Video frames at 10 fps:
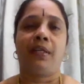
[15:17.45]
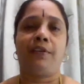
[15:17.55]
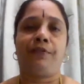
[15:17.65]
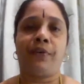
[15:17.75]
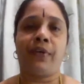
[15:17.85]

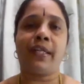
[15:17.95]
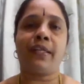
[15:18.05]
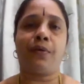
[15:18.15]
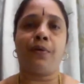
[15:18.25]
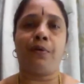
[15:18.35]
The
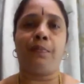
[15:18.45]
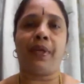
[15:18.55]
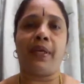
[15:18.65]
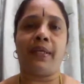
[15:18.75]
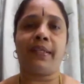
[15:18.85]
first group
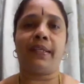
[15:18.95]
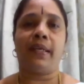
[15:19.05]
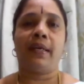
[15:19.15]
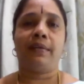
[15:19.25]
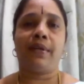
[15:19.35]
is
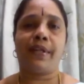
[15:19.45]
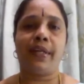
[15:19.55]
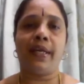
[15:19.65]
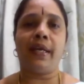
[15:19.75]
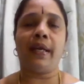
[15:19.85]
the
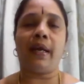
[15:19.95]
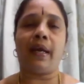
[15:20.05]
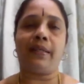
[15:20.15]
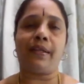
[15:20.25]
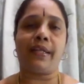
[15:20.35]
cereal
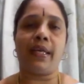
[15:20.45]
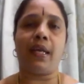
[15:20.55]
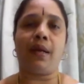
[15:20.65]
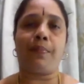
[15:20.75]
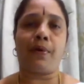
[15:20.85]
and the
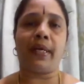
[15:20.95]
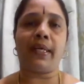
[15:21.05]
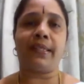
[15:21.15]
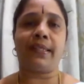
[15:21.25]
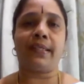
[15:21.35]
cereal
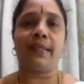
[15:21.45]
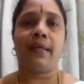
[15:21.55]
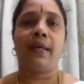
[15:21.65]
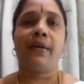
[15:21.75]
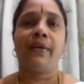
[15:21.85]
products.
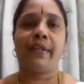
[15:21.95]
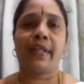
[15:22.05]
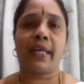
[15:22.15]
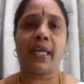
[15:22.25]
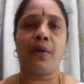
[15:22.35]

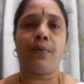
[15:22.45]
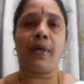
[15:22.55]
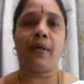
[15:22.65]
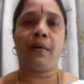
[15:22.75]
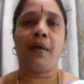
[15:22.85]
Second
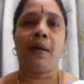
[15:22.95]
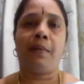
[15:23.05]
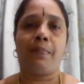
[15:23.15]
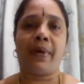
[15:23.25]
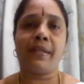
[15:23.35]
one,
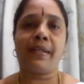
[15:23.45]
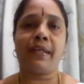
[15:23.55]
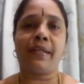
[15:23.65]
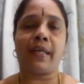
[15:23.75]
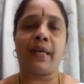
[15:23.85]

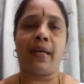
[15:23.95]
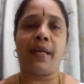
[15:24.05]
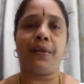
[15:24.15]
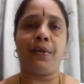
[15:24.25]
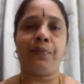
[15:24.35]
pulses and
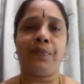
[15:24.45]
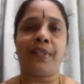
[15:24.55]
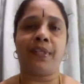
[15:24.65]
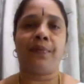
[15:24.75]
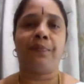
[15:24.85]

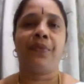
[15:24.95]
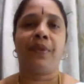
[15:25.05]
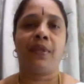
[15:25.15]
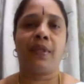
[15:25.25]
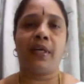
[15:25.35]
legumes.
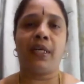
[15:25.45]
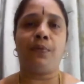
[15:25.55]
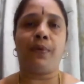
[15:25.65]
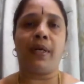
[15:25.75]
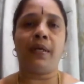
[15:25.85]

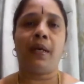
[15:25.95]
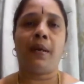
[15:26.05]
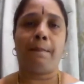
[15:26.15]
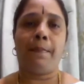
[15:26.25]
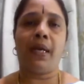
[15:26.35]
Third one,
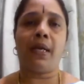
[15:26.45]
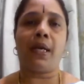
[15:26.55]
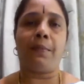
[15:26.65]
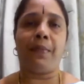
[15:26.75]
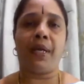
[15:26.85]
milk
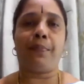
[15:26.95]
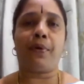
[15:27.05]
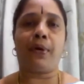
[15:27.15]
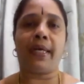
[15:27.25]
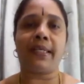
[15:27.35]
and meat
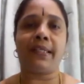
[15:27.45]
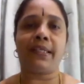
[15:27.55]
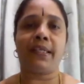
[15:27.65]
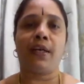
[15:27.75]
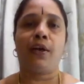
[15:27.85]

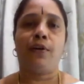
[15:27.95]
products.